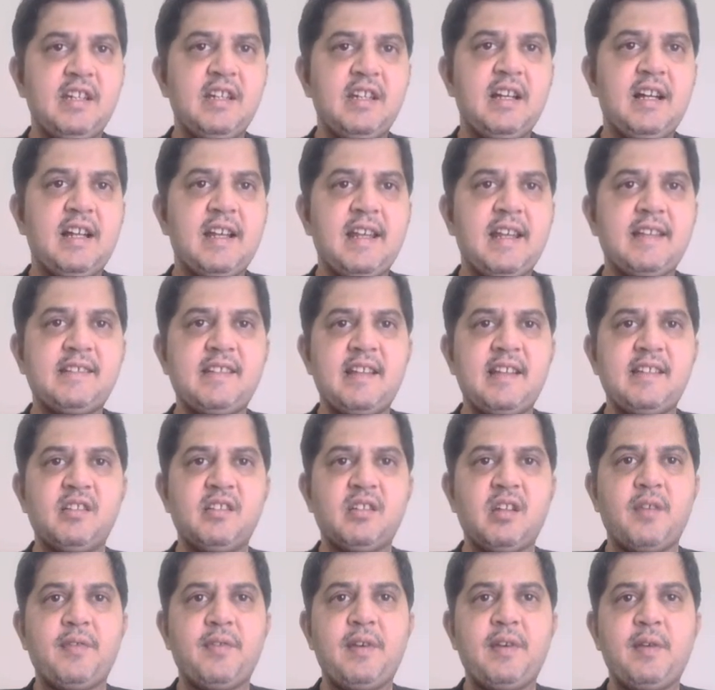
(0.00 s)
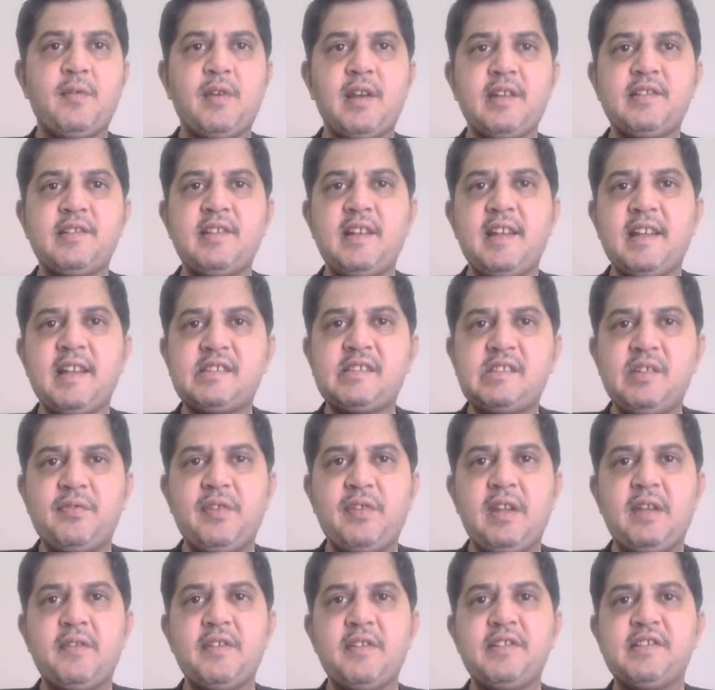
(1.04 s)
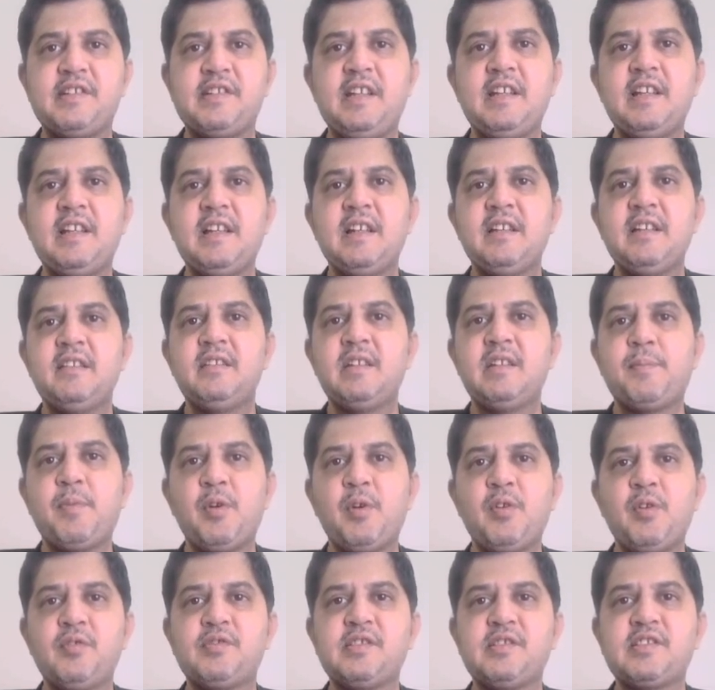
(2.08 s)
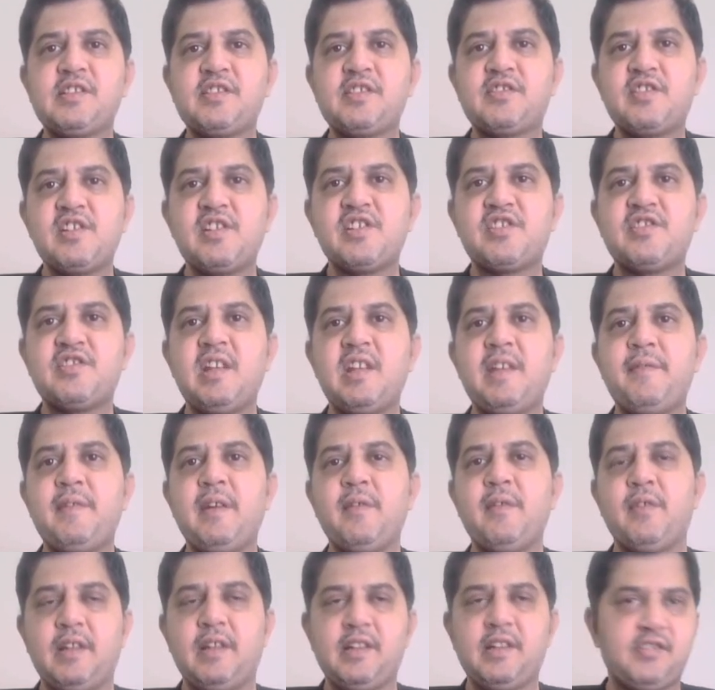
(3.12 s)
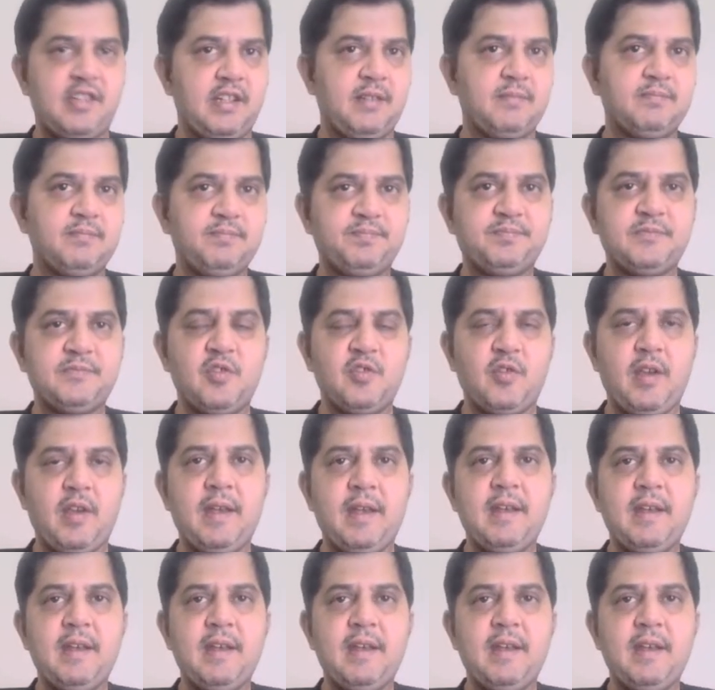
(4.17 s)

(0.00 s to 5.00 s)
And as a result of it, what is the next frequency that produces a stationary wave on the string? Okay.